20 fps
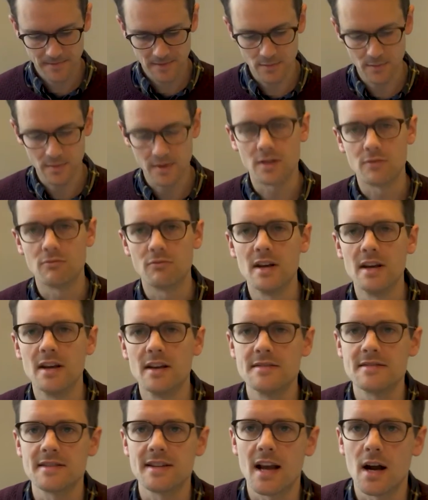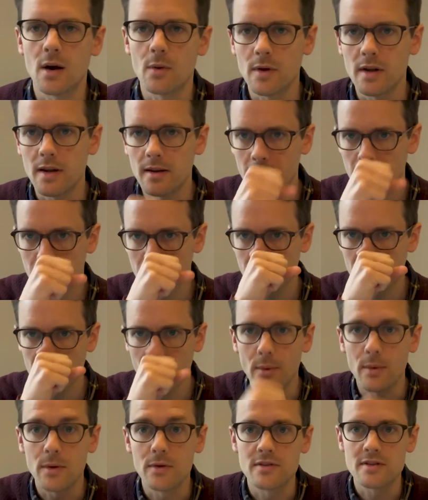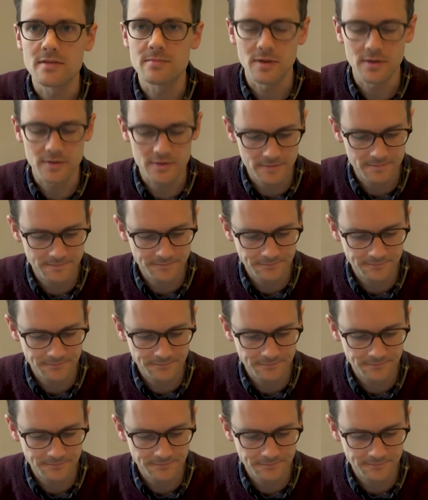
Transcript: And we're going to read it and see how we respond.